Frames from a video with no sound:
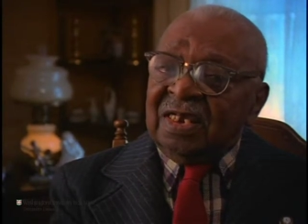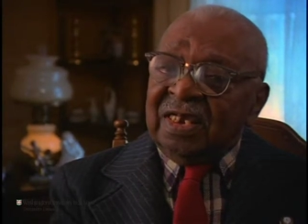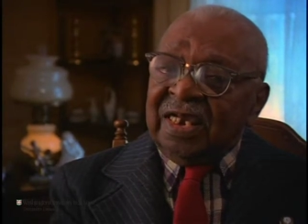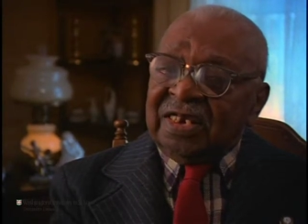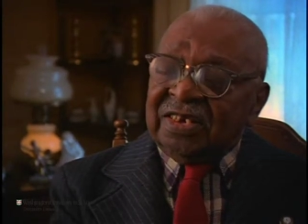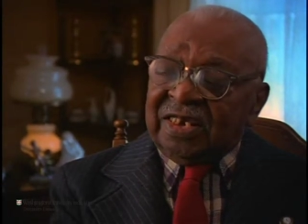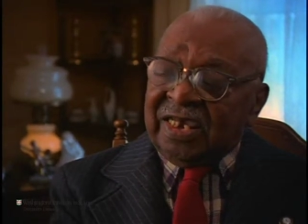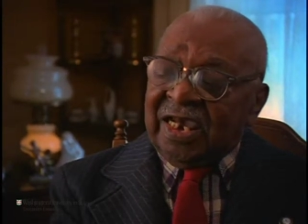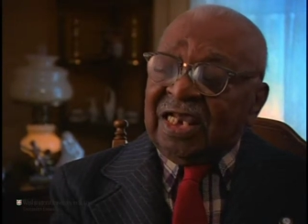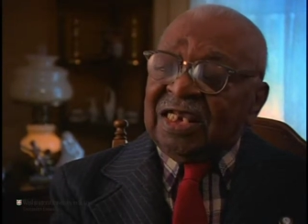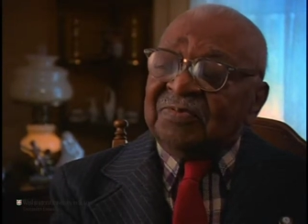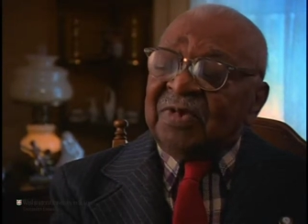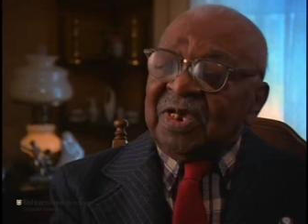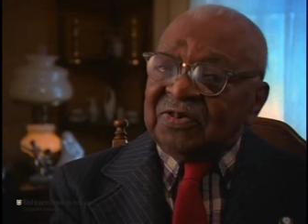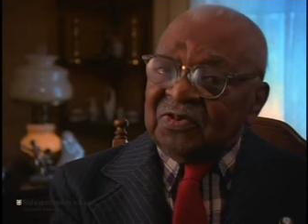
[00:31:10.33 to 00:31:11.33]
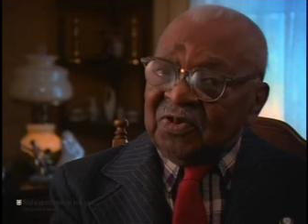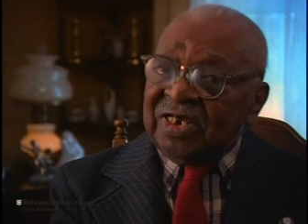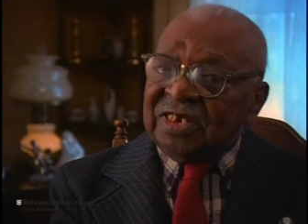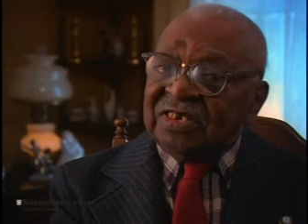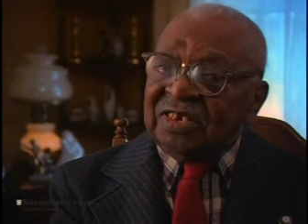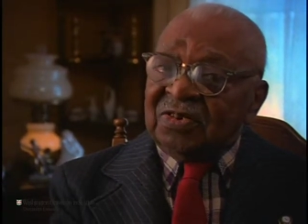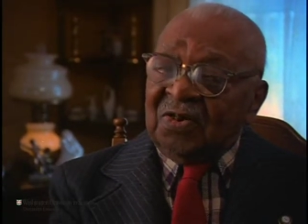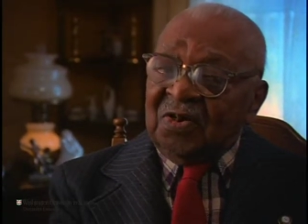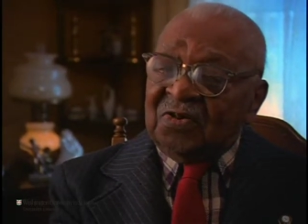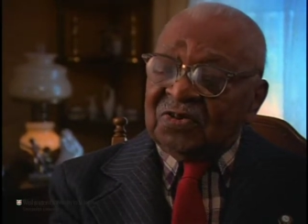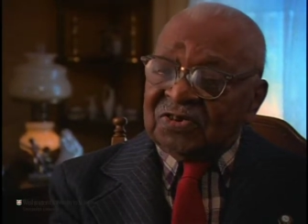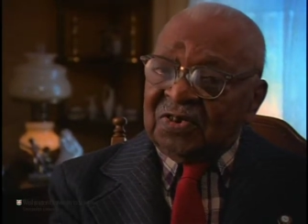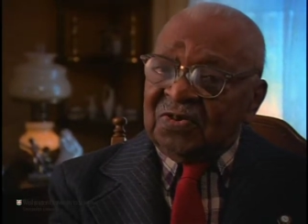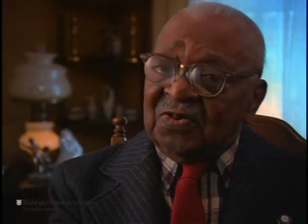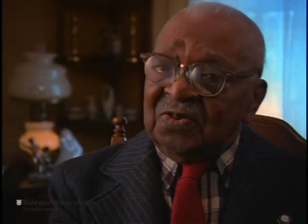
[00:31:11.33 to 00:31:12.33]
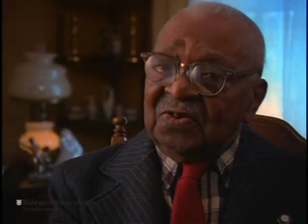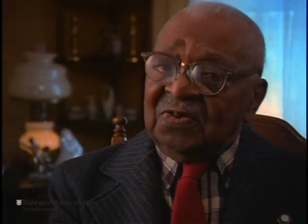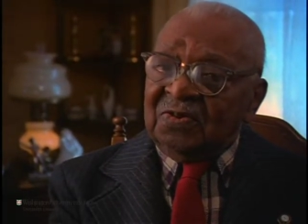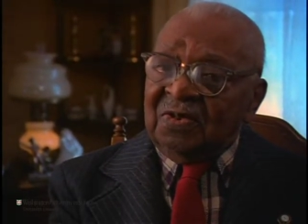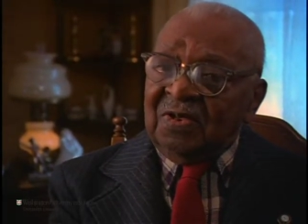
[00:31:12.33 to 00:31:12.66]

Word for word: and the Calumet region also,